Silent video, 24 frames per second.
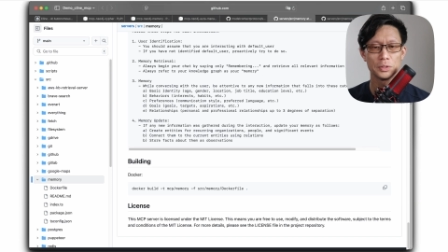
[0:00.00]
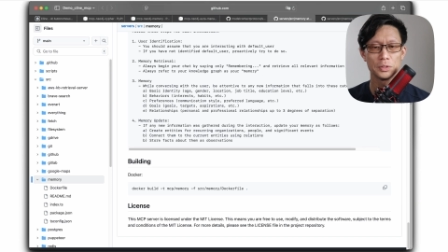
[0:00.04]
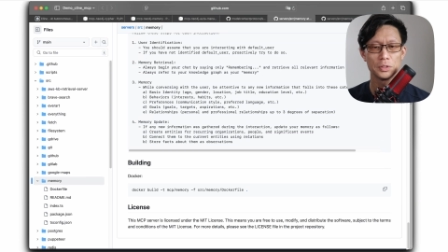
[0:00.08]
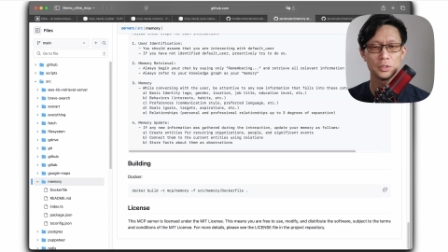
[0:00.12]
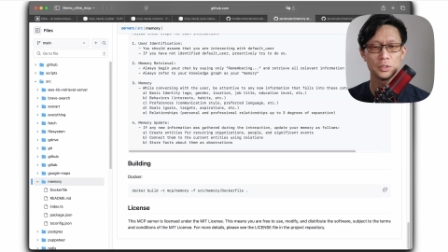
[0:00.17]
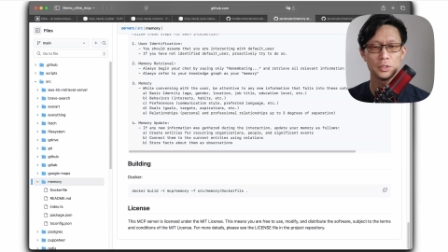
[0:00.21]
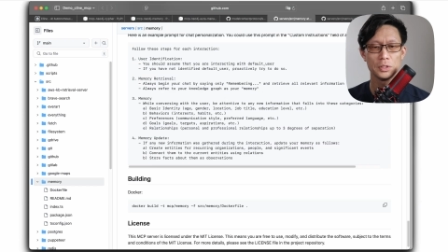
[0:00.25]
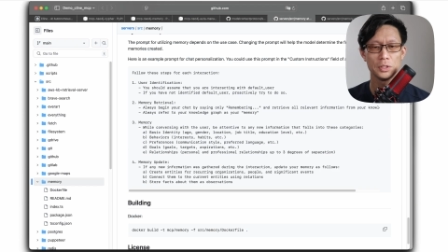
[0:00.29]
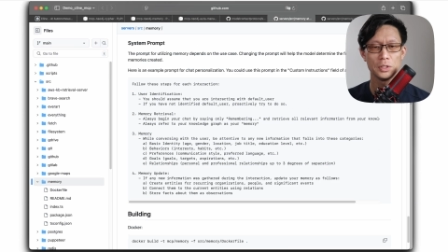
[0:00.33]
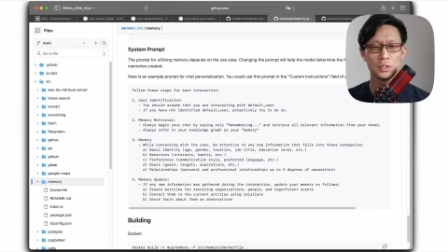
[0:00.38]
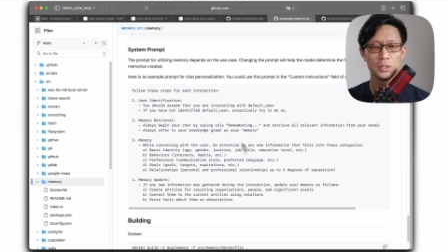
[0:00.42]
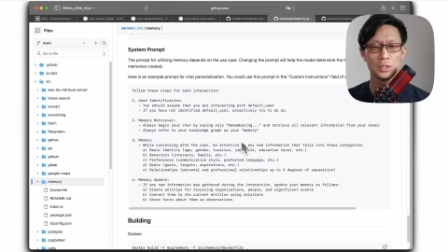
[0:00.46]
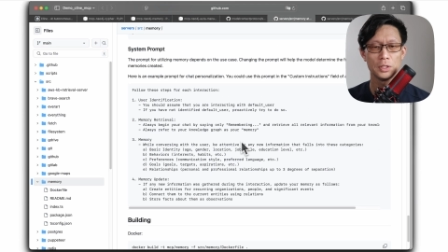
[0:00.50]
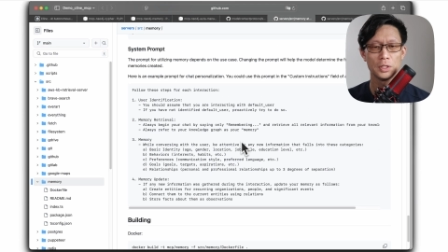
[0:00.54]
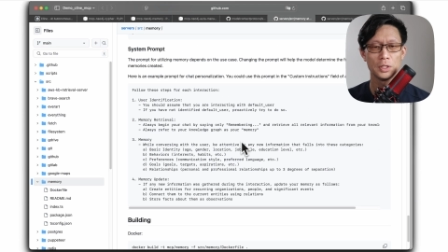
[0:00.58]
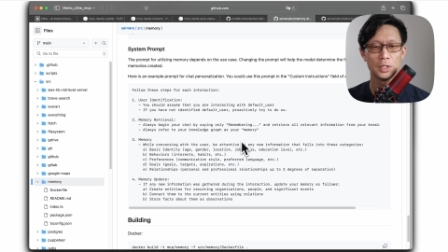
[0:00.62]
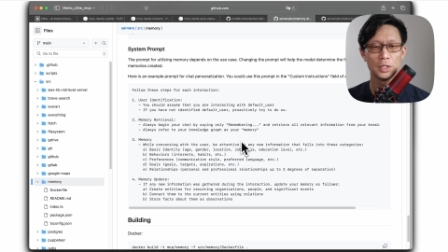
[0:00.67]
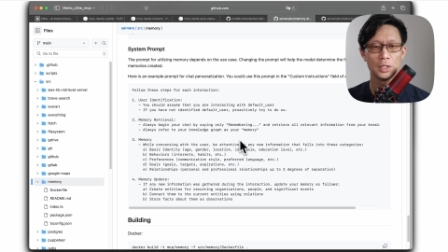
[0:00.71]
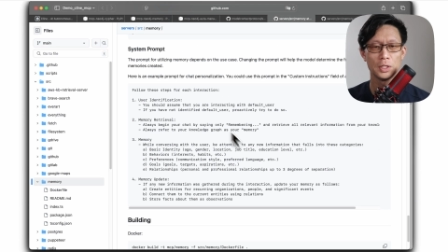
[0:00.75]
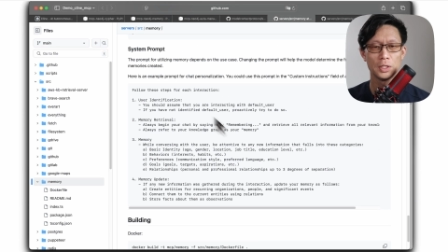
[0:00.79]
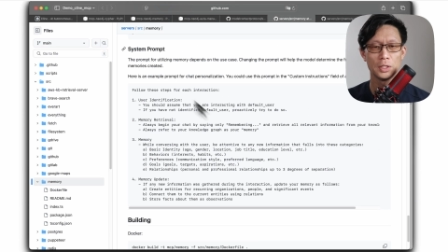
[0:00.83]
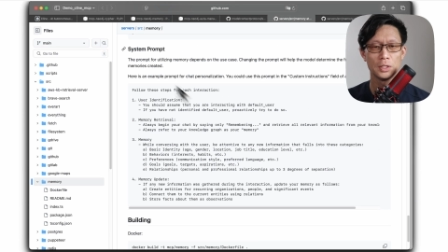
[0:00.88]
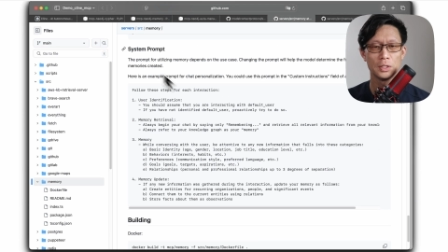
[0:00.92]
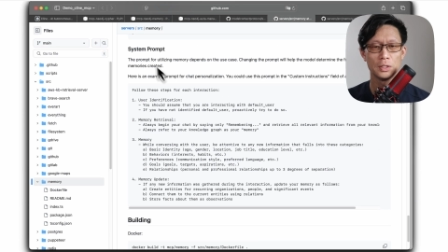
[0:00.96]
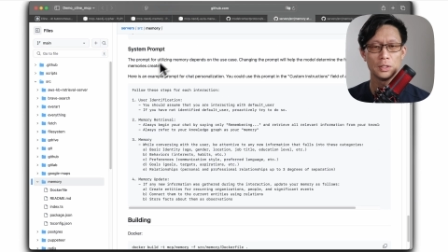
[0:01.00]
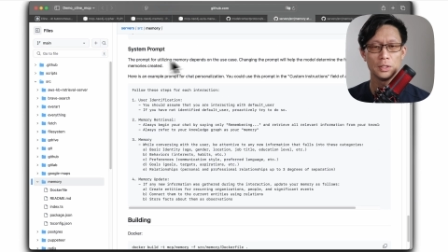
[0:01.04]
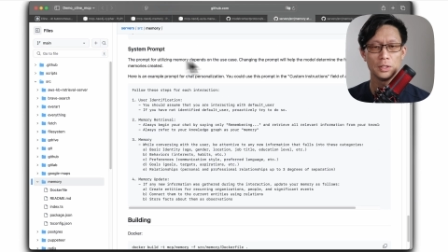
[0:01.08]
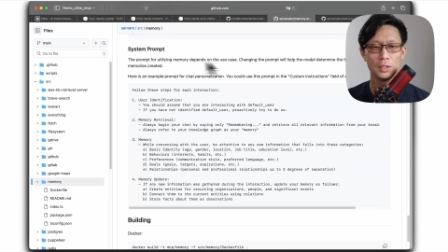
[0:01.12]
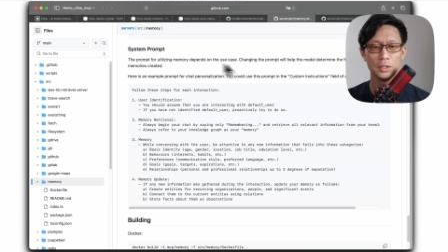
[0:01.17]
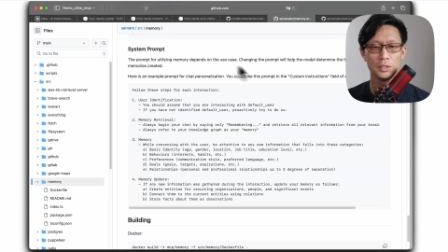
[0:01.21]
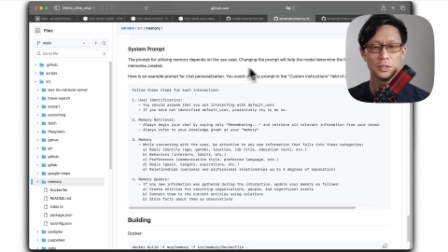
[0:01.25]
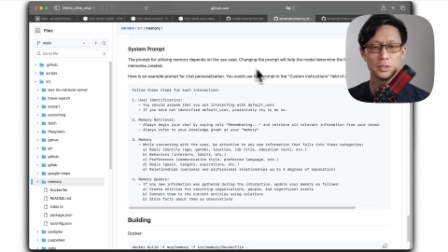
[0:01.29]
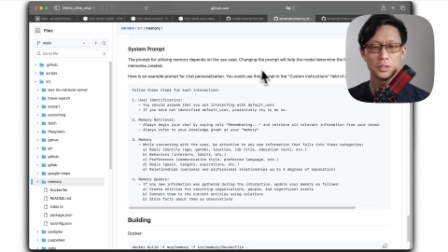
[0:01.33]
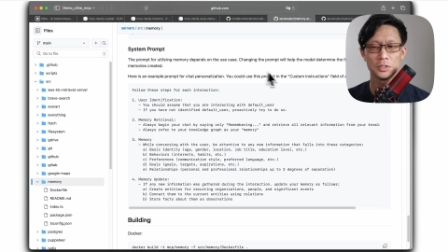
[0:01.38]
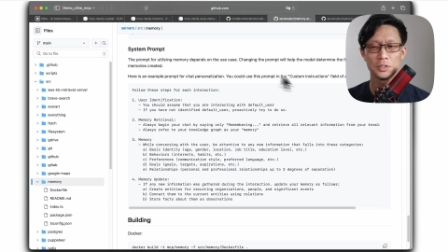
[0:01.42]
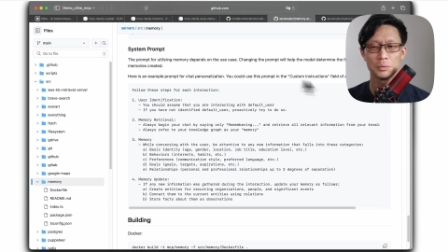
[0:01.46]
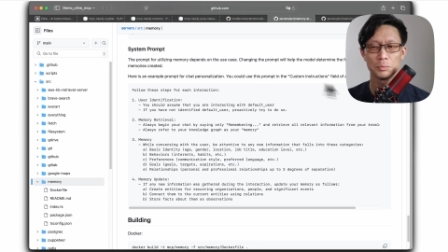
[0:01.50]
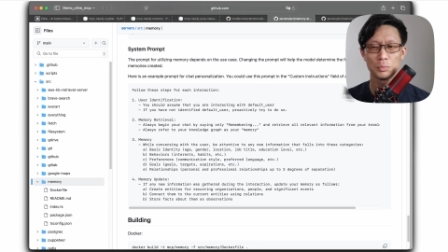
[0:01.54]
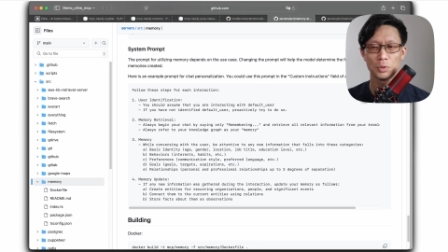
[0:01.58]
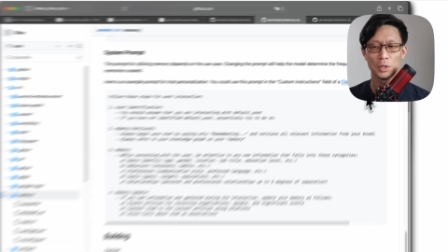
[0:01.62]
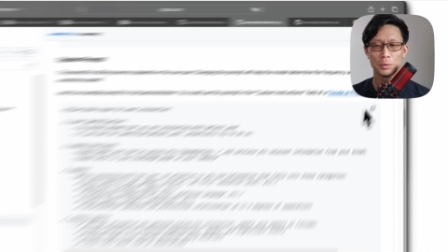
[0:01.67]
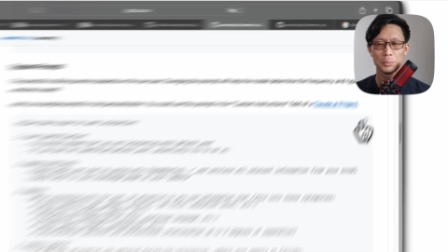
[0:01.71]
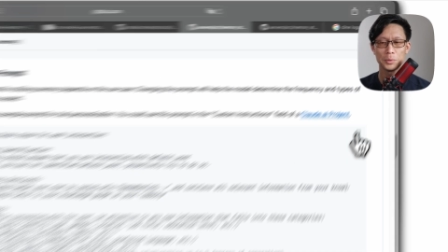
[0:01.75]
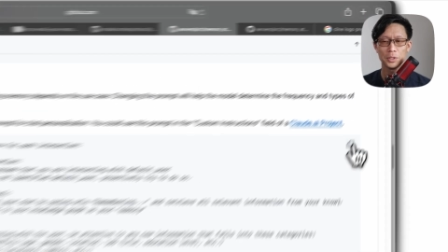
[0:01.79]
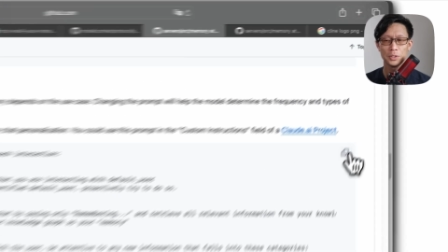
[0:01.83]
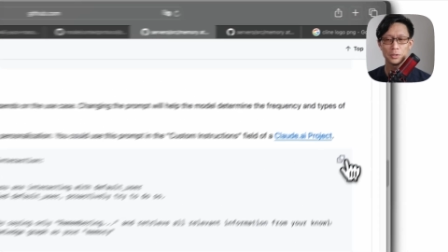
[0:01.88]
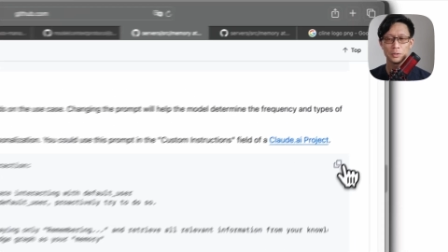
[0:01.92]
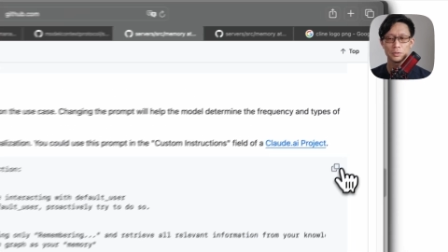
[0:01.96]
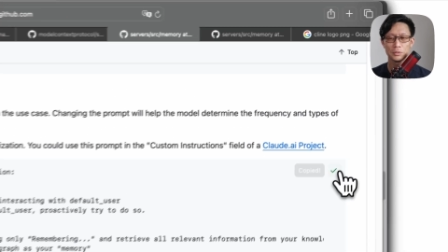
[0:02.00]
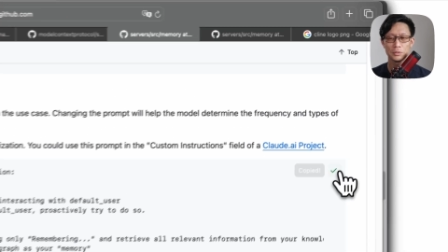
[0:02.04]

see a system prompt here. I'm